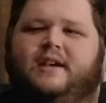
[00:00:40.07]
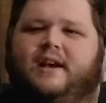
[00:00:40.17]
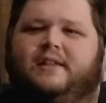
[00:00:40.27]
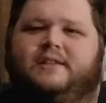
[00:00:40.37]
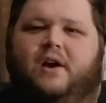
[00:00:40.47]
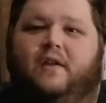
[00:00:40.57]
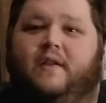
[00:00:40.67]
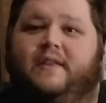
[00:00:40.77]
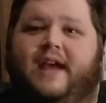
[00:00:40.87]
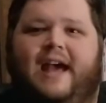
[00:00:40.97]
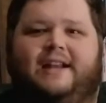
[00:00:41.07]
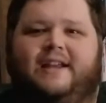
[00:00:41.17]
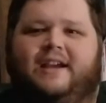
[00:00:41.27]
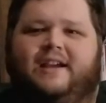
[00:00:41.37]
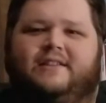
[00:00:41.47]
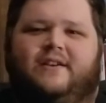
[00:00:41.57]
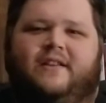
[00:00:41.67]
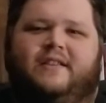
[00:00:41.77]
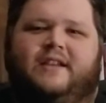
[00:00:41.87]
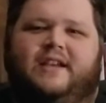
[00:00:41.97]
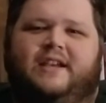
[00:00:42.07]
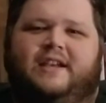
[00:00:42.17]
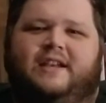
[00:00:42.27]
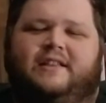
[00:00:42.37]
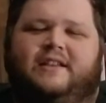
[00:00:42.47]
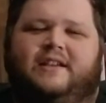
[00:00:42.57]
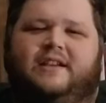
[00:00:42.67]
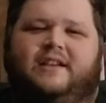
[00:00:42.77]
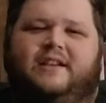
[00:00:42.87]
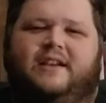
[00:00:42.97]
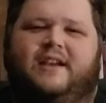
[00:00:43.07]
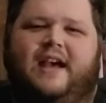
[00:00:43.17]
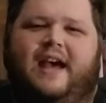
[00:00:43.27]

It's all in the acting. It's all in the